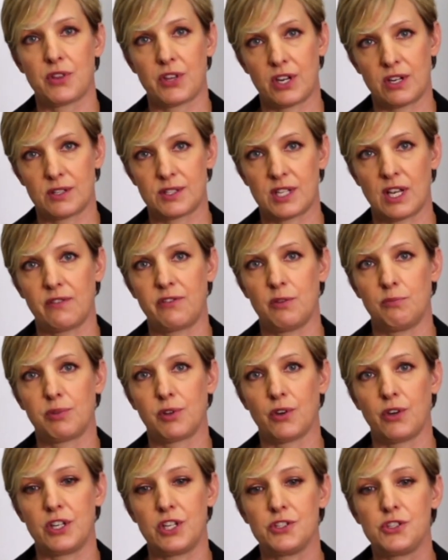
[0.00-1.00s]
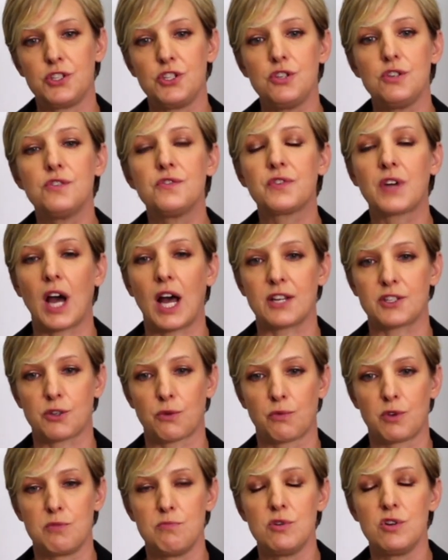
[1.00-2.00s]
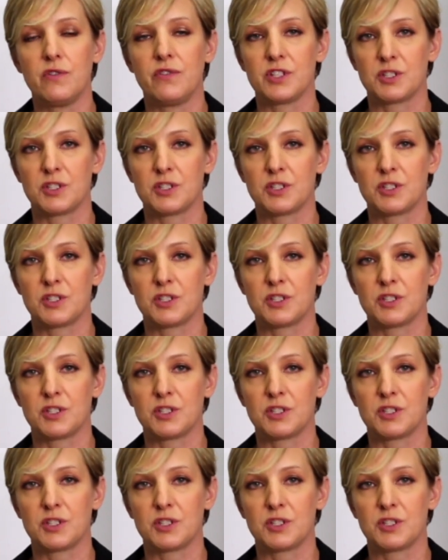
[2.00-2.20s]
that are self-employed is you've got to remove